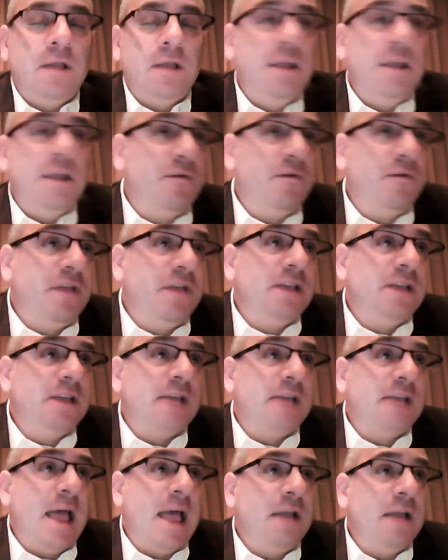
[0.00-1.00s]
legal
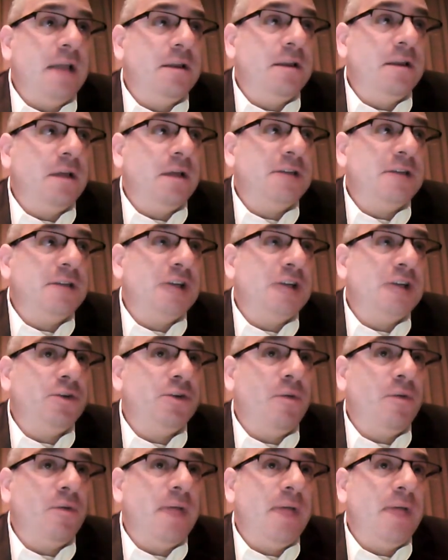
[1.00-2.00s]
fees, and
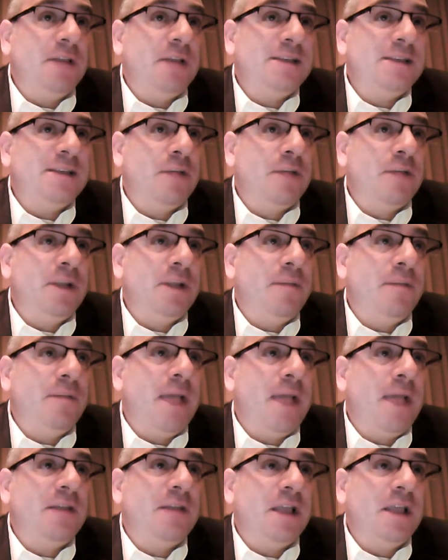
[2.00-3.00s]
statutory penalties that are being
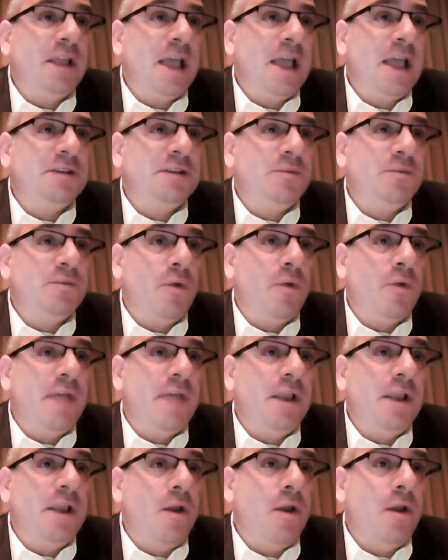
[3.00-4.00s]
demanded in cases where
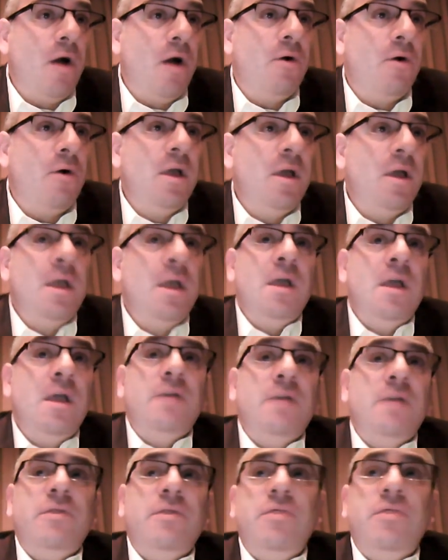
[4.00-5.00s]
they know
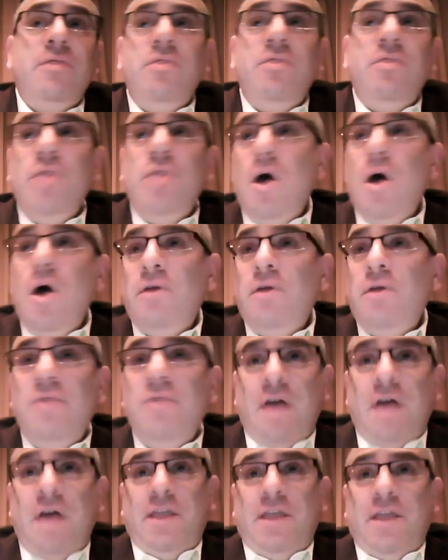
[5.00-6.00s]

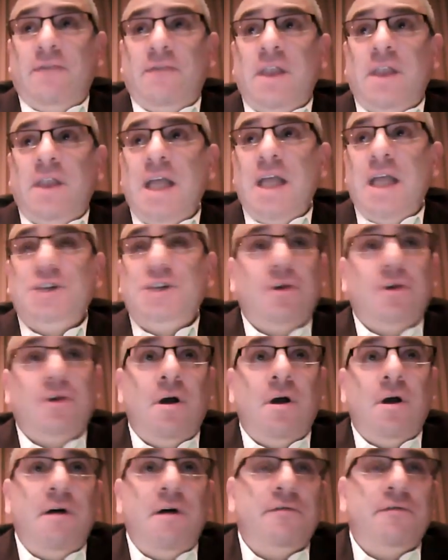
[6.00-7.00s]
nothing in the nature
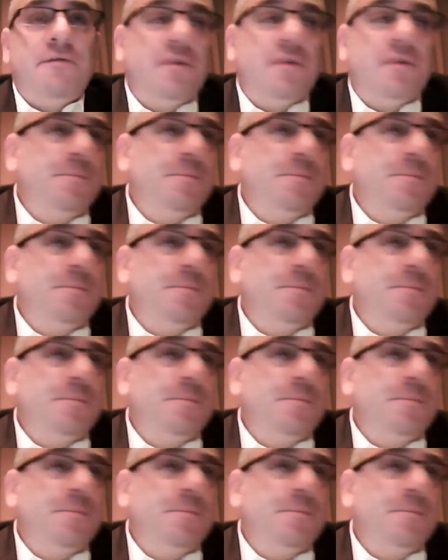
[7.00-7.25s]
of